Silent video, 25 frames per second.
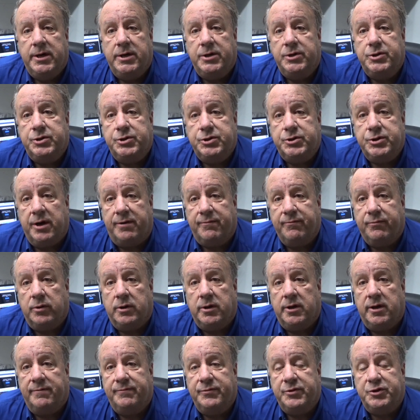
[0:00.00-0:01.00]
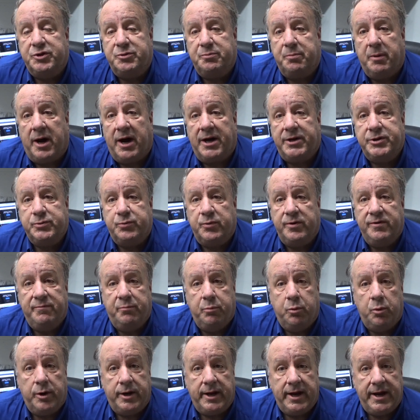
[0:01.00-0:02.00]
several of the spots we've
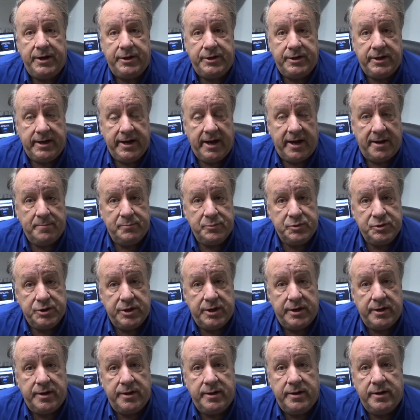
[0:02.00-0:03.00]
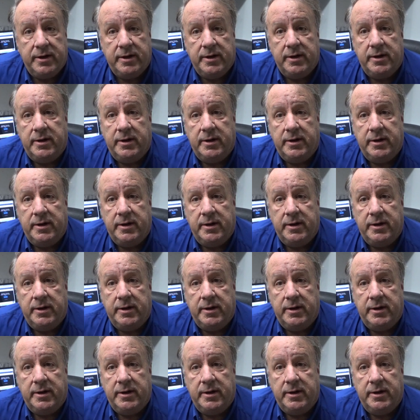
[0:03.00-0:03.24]
put ATMs in